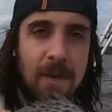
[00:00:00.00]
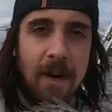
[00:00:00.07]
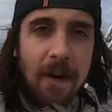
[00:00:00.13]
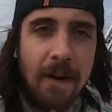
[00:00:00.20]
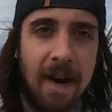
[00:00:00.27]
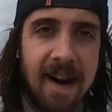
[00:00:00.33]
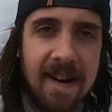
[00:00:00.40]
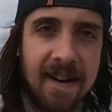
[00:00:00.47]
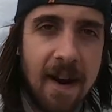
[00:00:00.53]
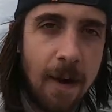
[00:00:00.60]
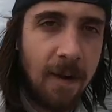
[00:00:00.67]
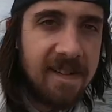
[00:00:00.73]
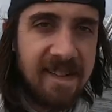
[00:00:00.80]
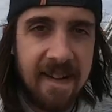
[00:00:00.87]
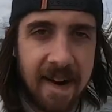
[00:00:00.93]
Alright
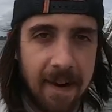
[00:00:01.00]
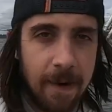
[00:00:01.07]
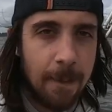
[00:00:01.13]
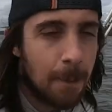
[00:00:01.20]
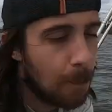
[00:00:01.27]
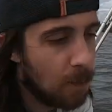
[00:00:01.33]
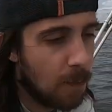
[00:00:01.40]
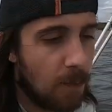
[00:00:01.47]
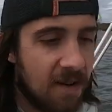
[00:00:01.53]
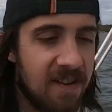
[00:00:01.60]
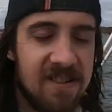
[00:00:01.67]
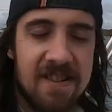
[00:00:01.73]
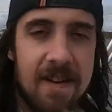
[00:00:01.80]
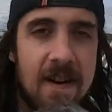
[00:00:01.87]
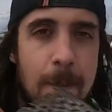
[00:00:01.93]
y'all, today we're
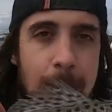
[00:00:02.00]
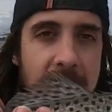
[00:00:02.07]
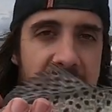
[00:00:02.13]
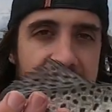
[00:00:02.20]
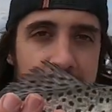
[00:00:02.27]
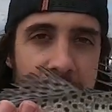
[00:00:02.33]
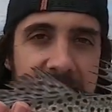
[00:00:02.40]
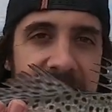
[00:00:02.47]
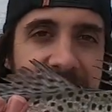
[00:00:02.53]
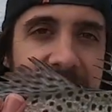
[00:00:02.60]
going to see the best way